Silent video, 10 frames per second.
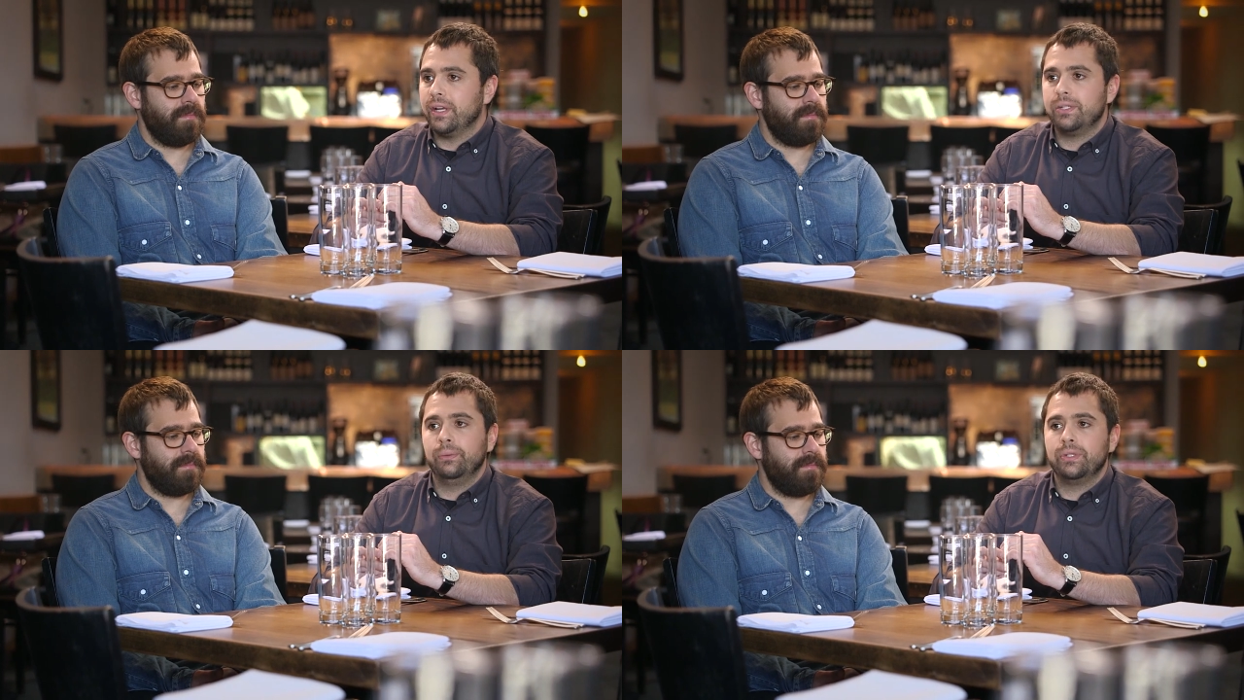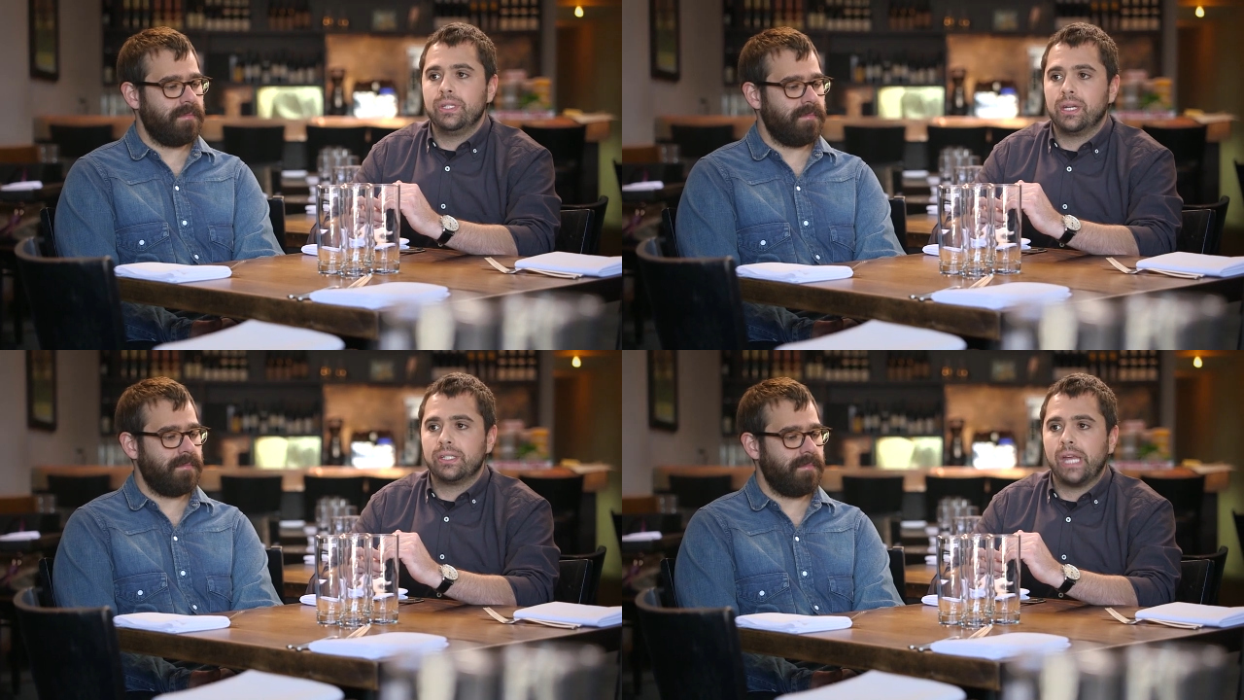Speaker 1: us it was
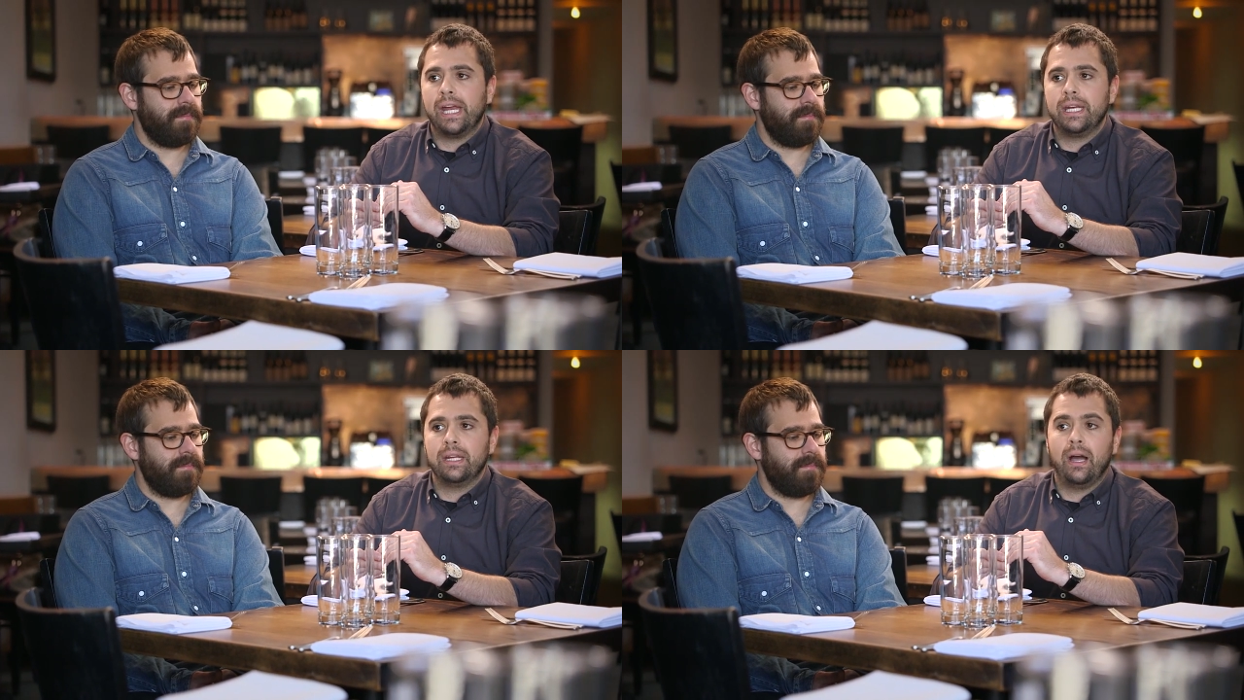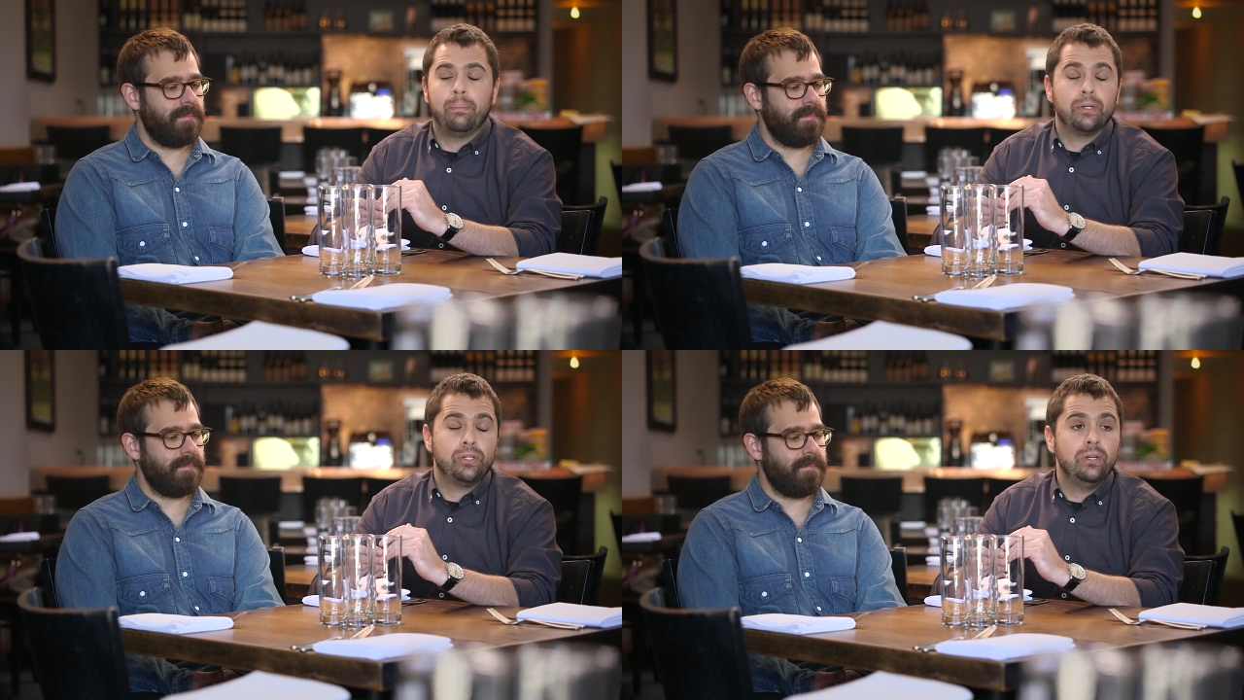an exciting
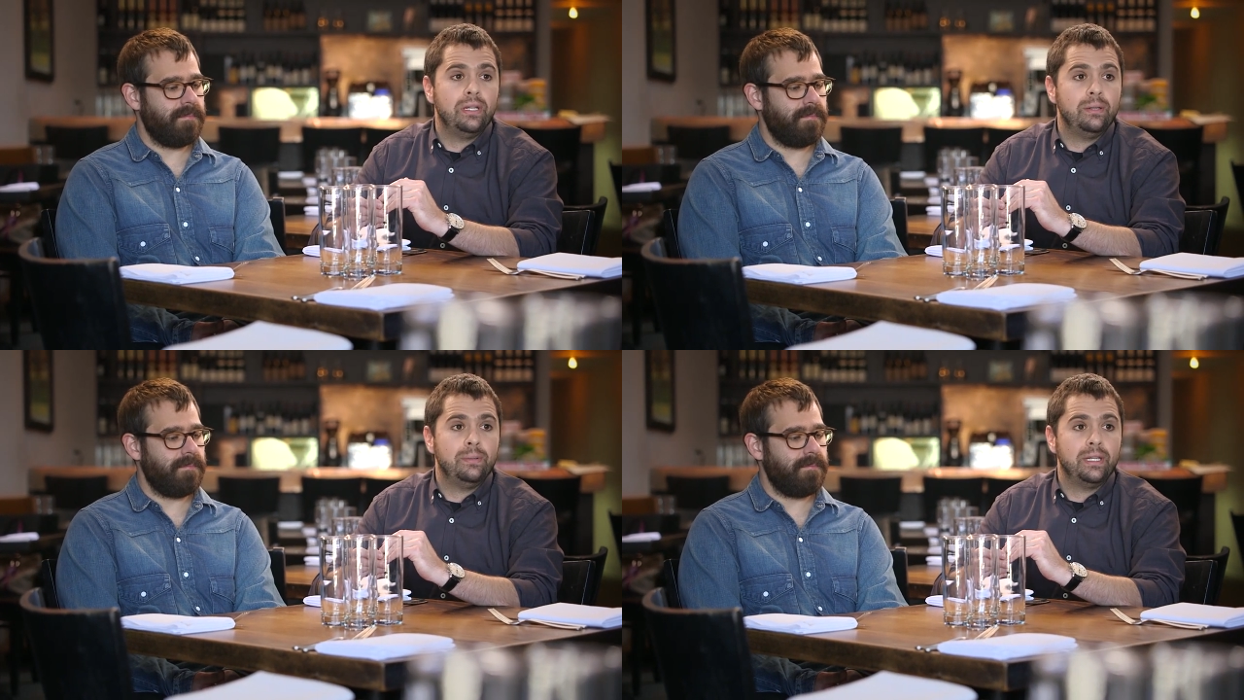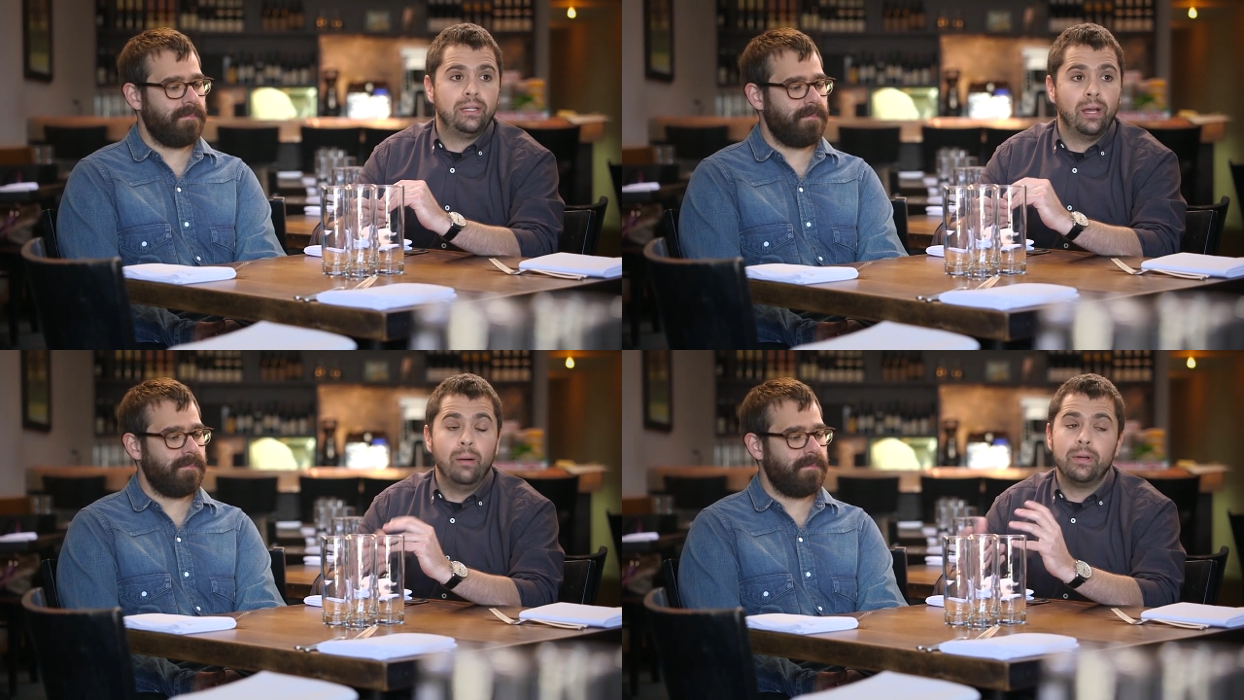opportunity to
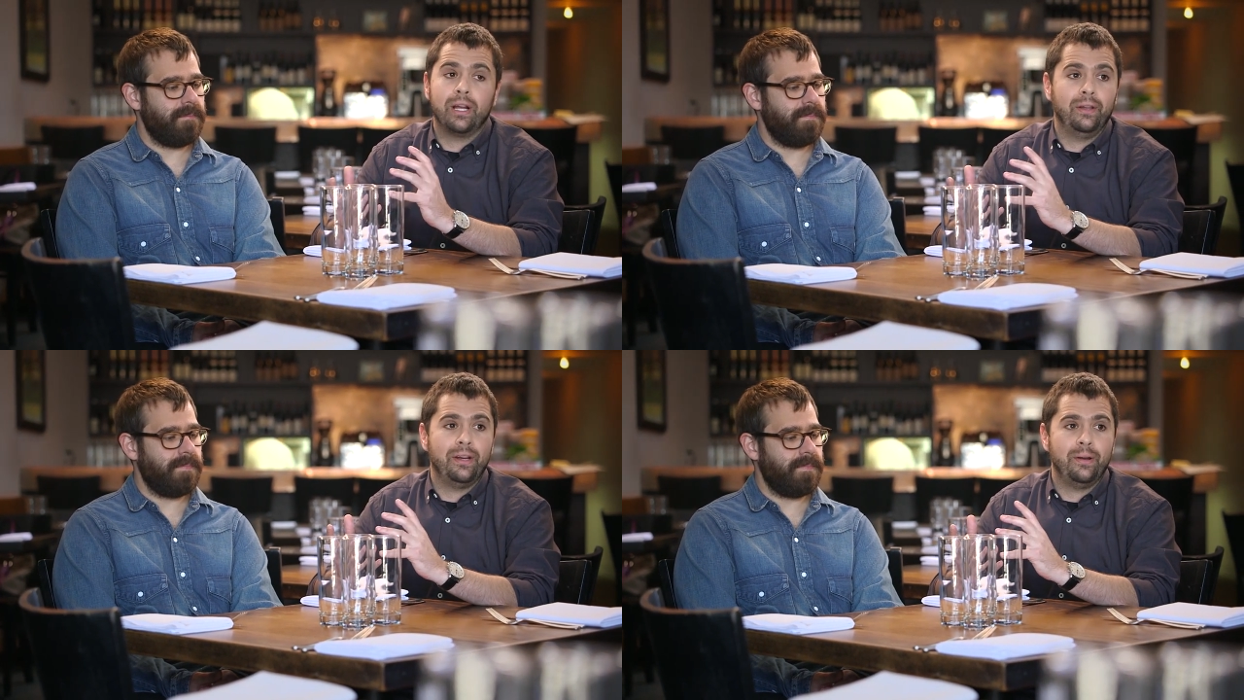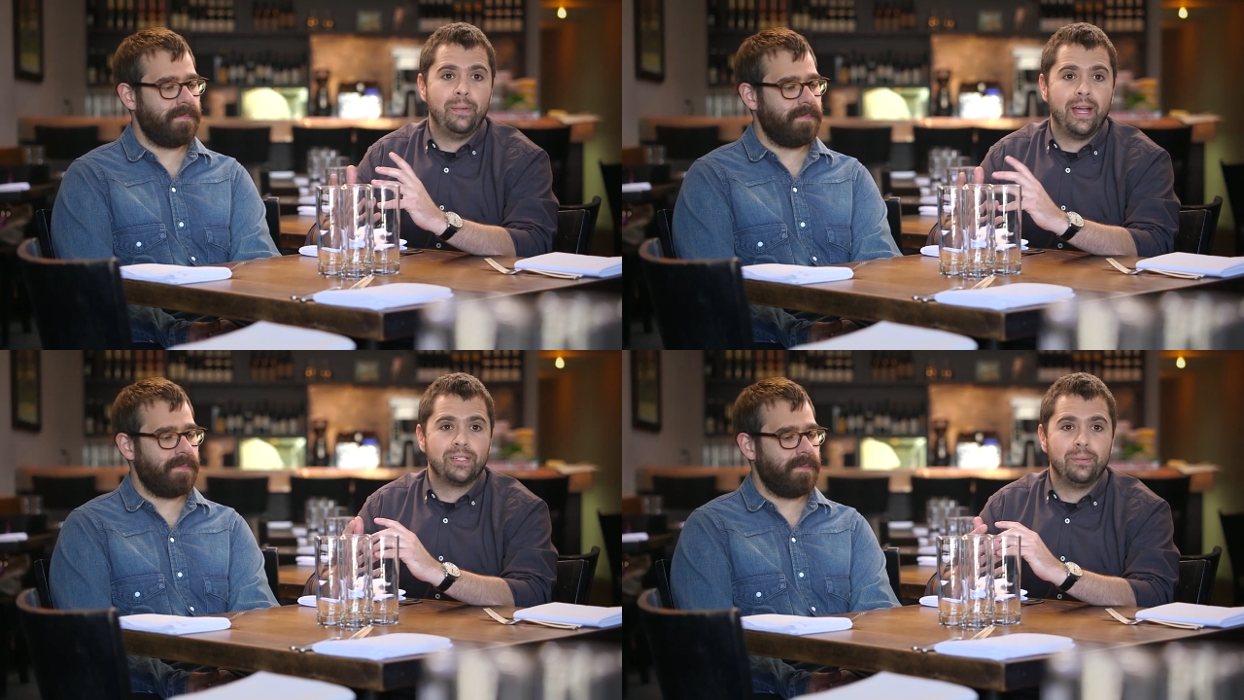become a culinary
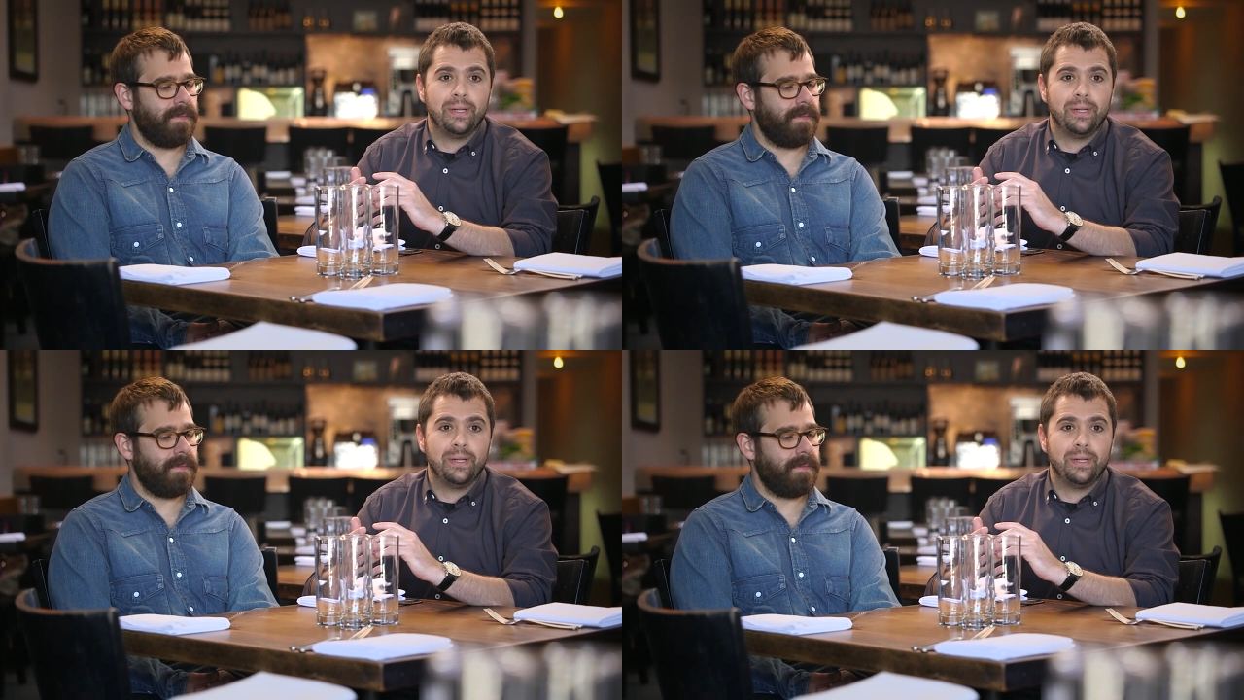master